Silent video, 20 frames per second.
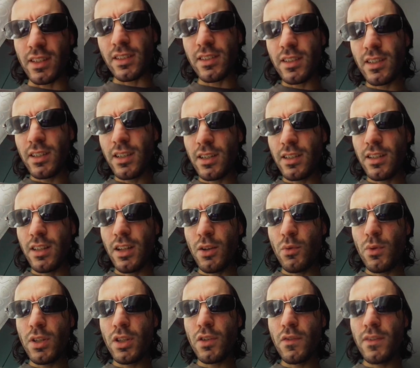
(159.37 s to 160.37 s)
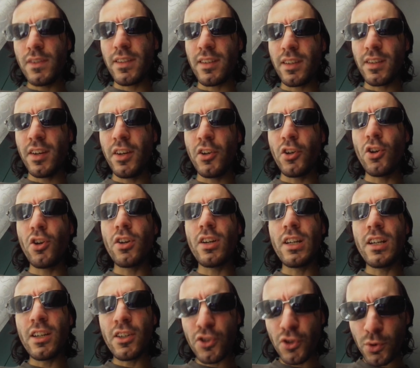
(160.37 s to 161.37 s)
and as I regard the window, it's a green
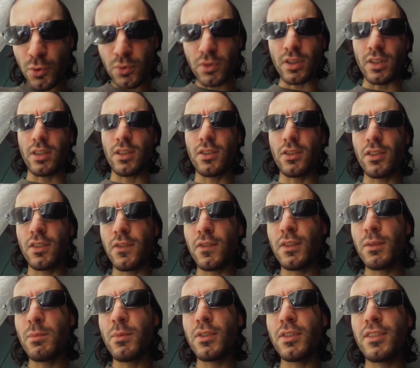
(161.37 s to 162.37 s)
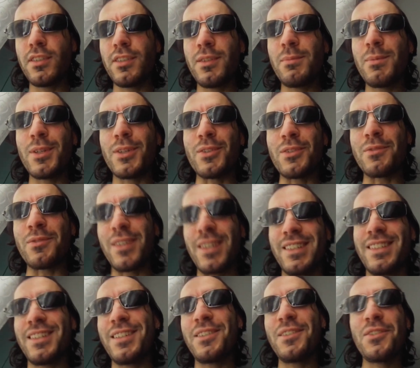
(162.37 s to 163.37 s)
roller shooter, not visible in this period, in
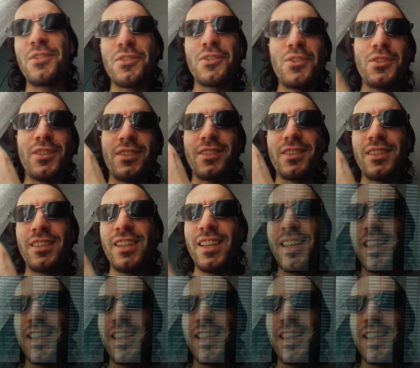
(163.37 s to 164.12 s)
fact, let me shot.